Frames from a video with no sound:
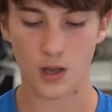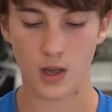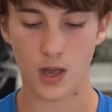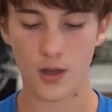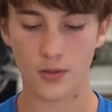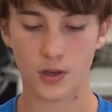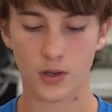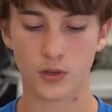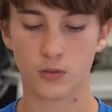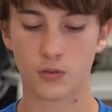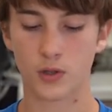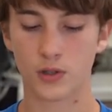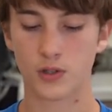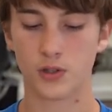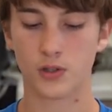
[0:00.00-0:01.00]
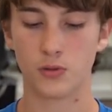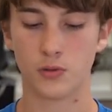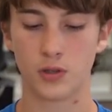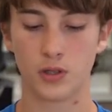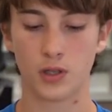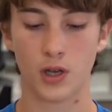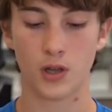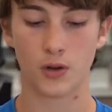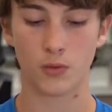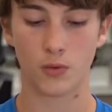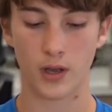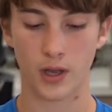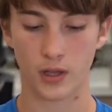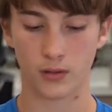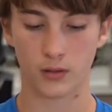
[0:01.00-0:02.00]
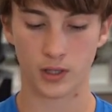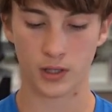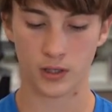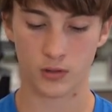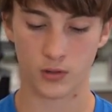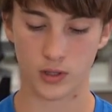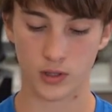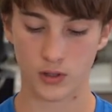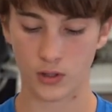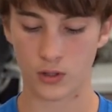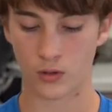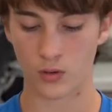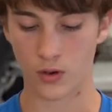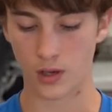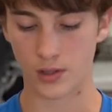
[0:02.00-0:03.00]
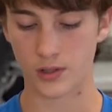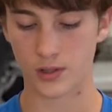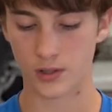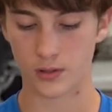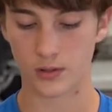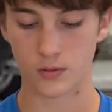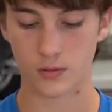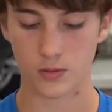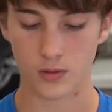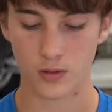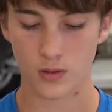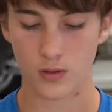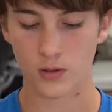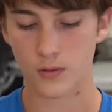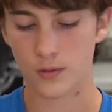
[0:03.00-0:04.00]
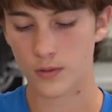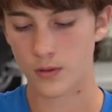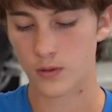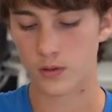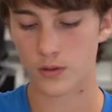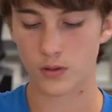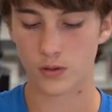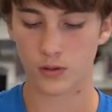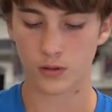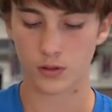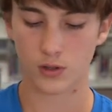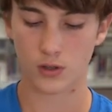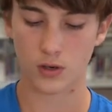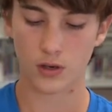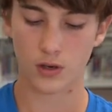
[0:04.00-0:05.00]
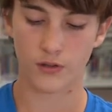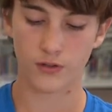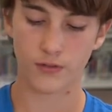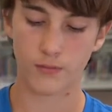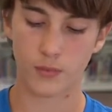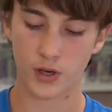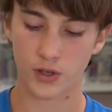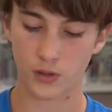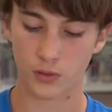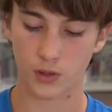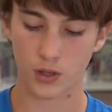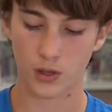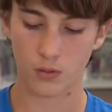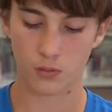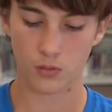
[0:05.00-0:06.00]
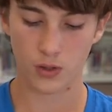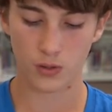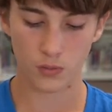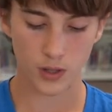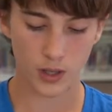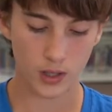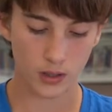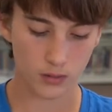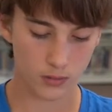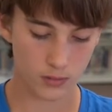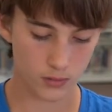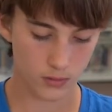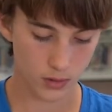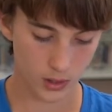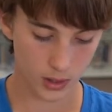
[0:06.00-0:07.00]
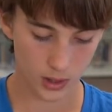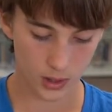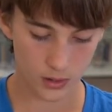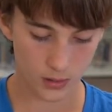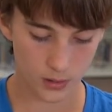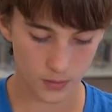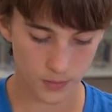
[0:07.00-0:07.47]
and then you'll want to do it the other way like you did the crosses. So you'll start off by doing it one way again,